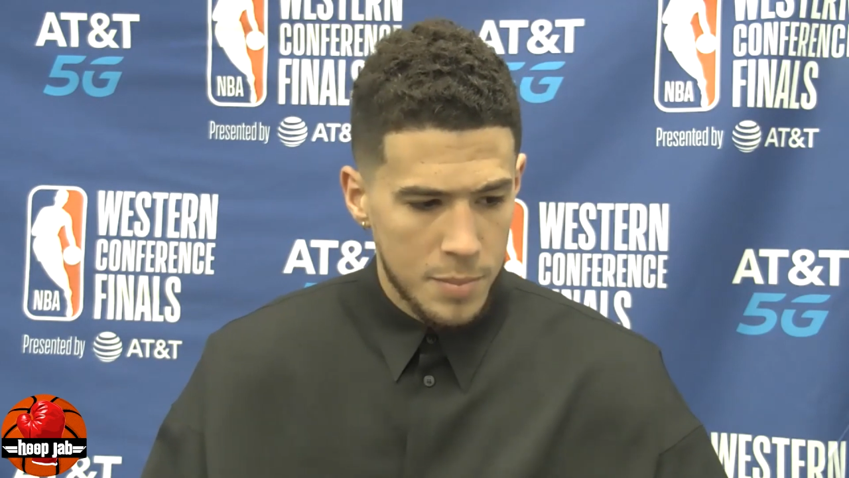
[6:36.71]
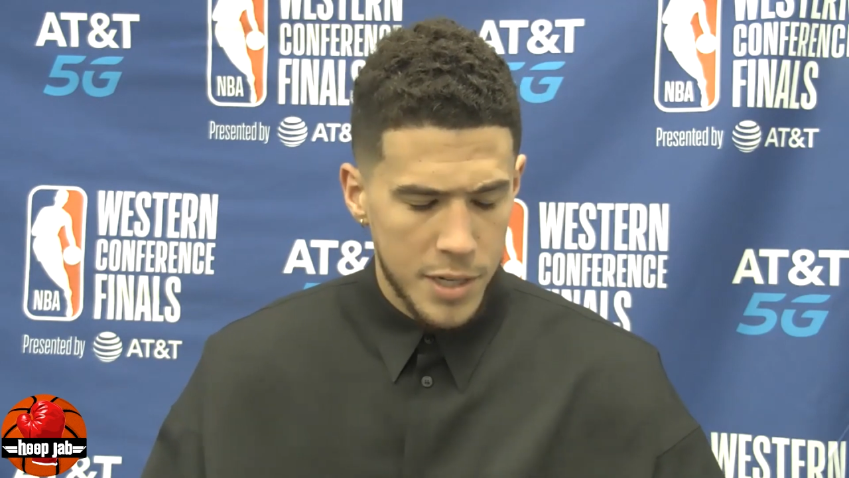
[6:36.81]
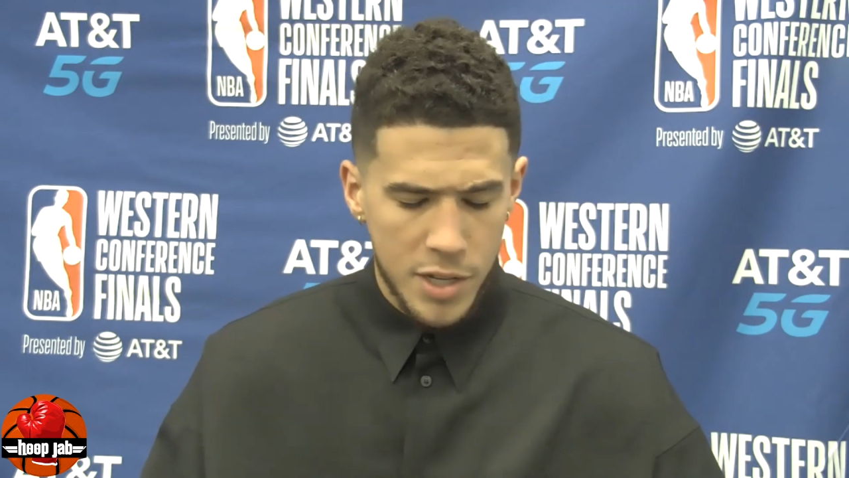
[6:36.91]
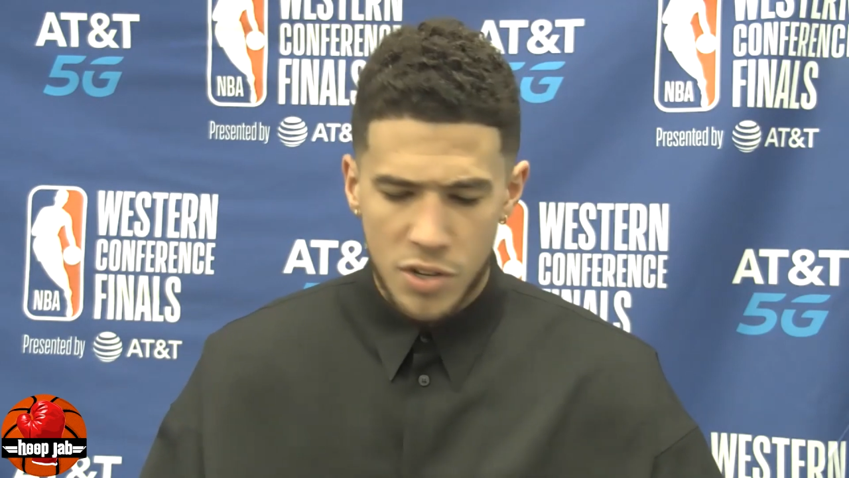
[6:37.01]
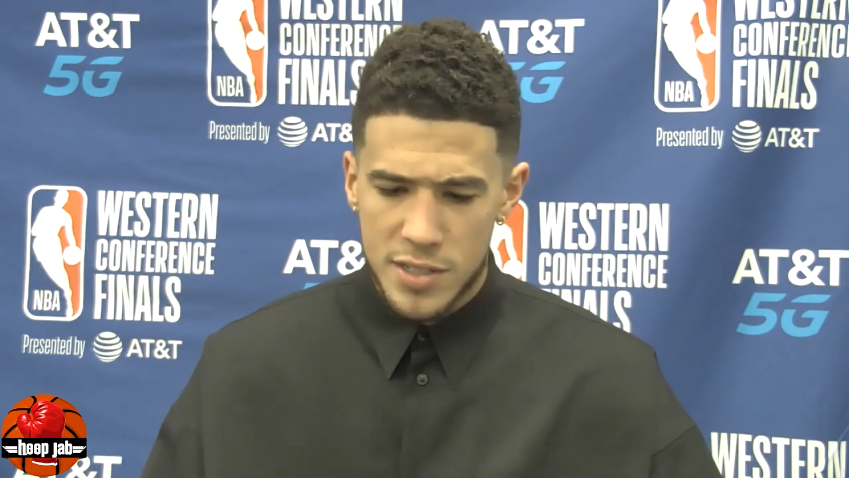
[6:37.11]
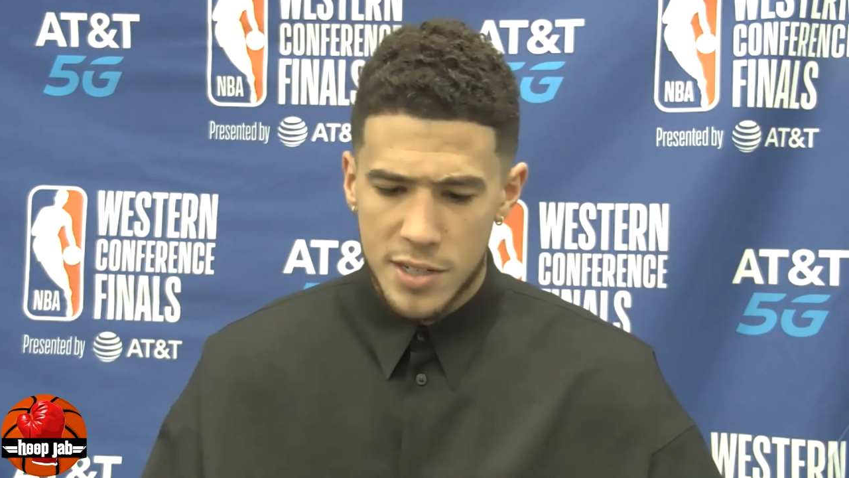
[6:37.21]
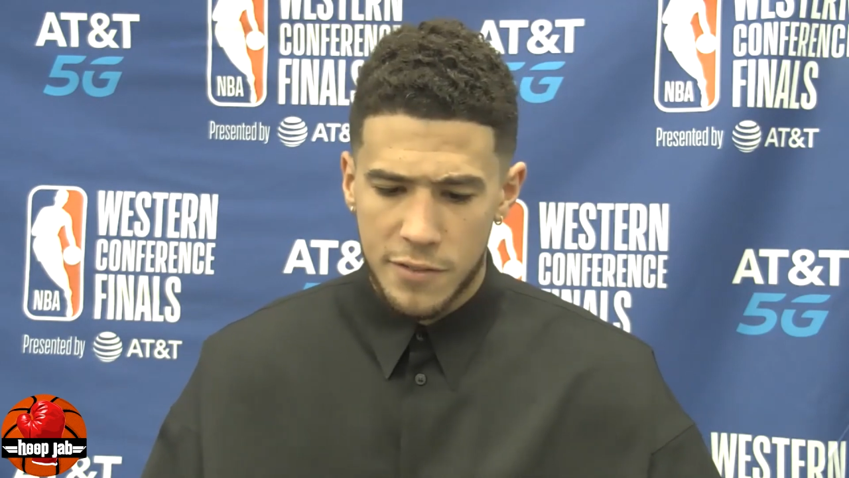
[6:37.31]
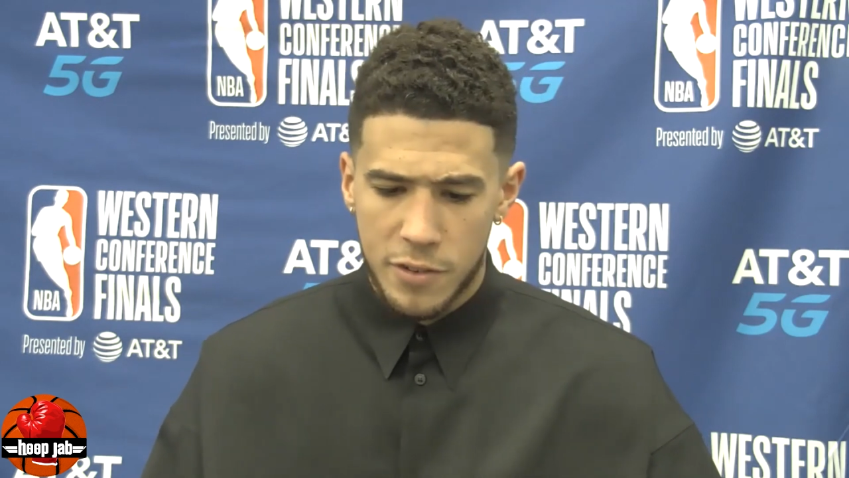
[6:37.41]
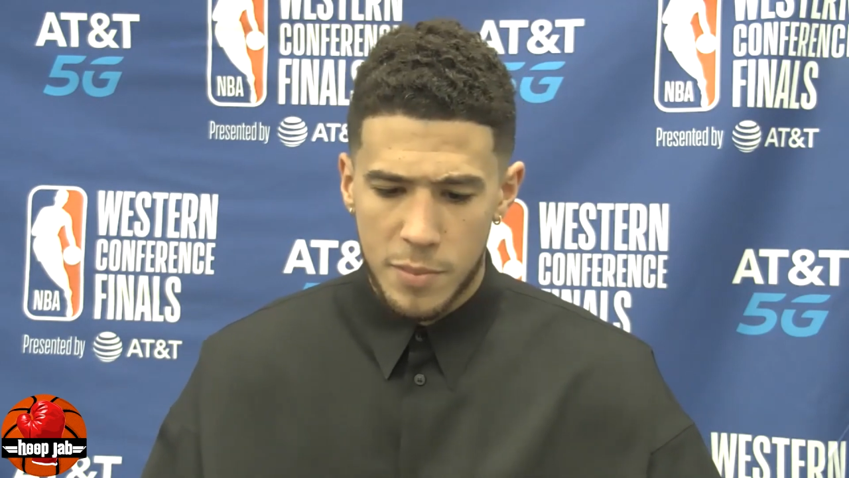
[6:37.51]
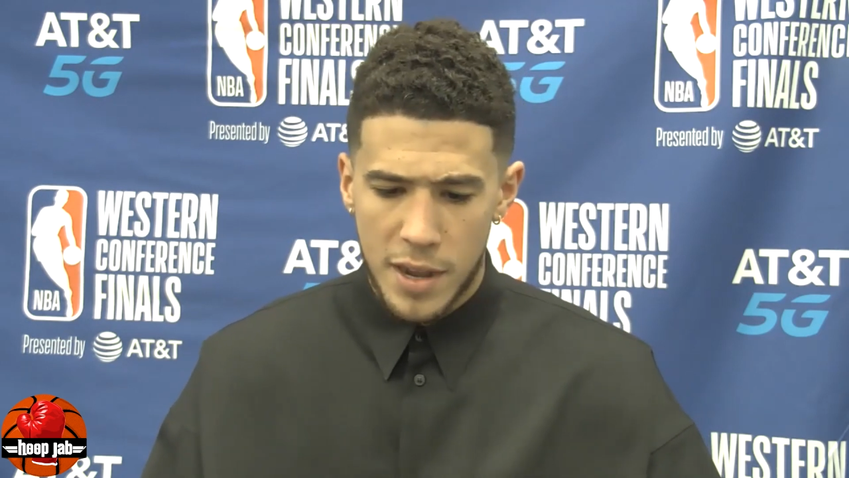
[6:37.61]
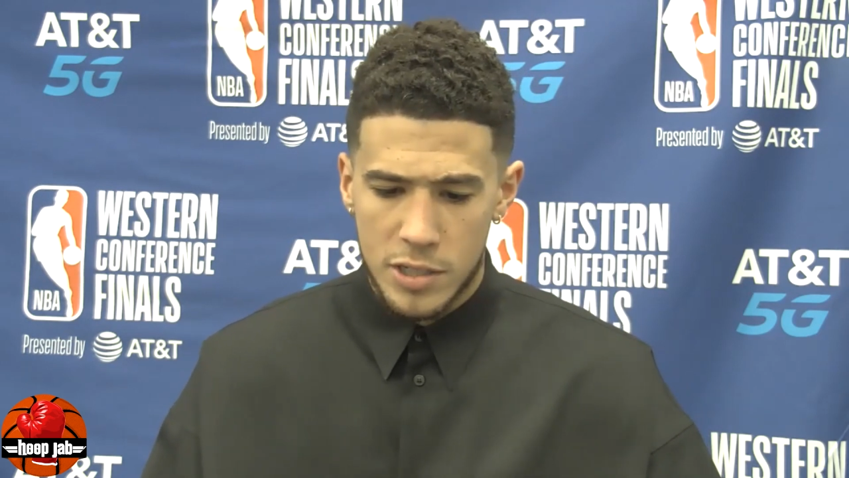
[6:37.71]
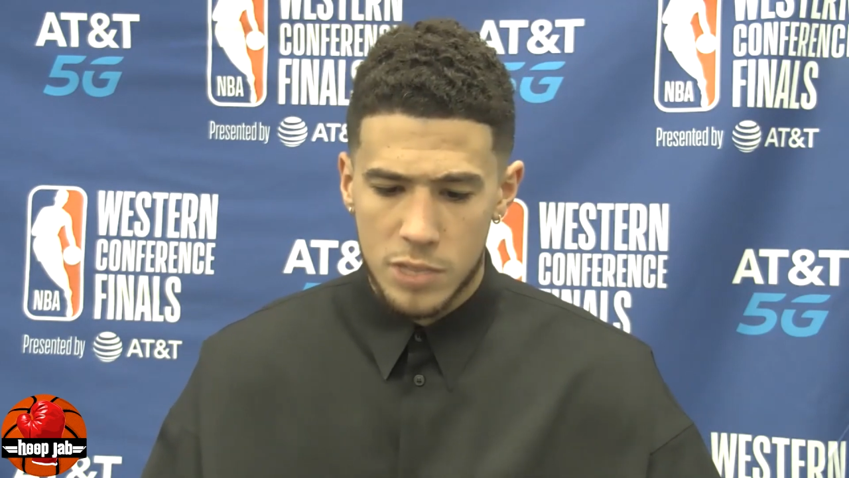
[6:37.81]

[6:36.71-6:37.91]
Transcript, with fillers: you know, it's a different matchup.